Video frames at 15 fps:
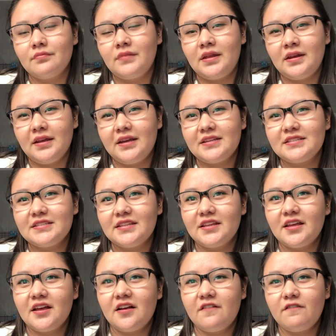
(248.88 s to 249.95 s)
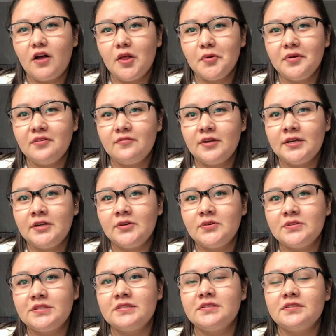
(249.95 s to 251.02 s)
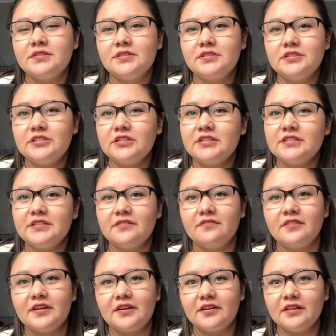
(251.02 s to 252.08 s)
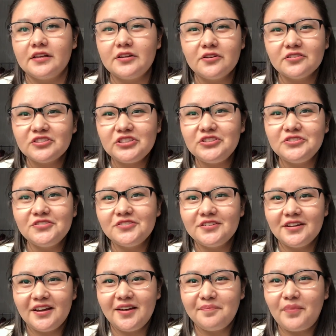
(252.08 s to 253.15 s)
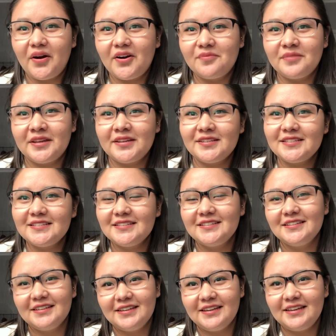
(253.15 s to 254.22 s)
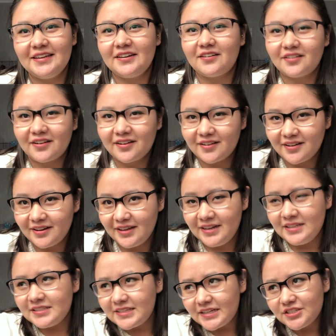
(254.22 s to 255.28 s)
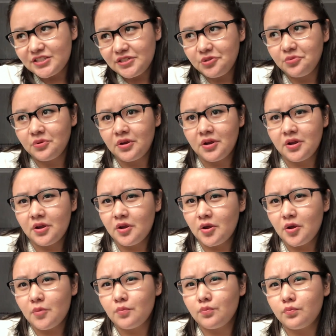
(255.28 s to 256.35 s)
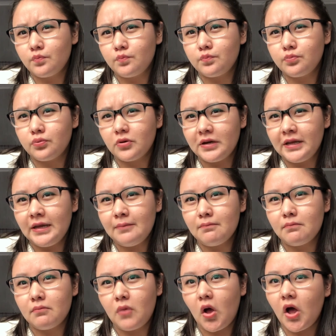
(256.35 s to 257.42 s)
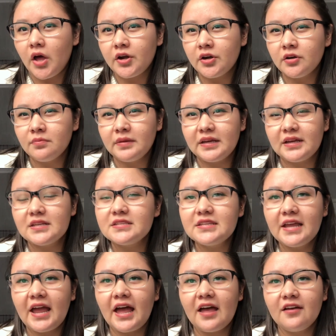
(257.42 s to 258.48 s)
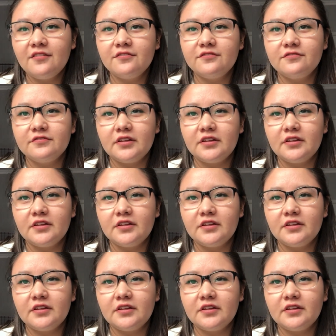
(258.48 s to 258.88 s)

And I guess the following videos is just of their little cute apartment here. And it's actually pretty modern because they have,